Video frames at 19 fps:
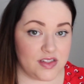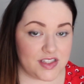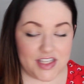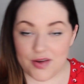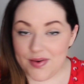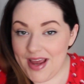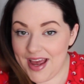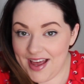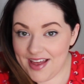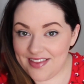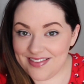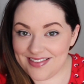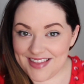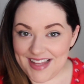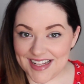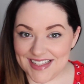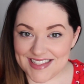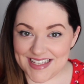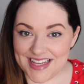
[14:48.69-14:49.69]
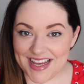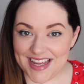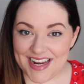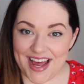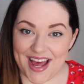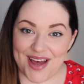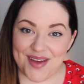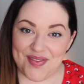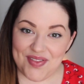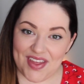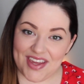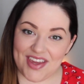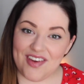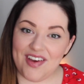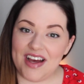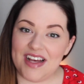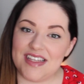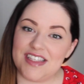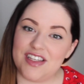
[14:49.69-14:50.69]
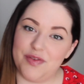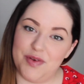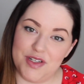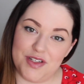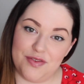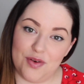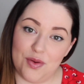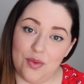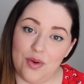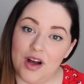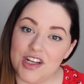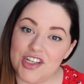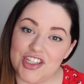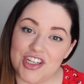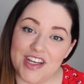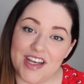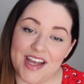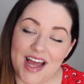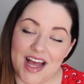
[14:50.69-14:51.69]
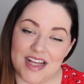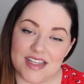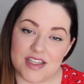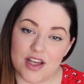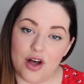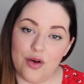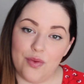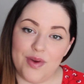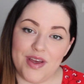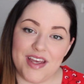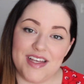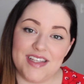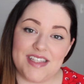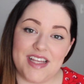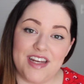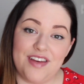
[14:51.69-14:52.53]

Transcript: So yeah, that's it. Thank you guys so much for watching as always,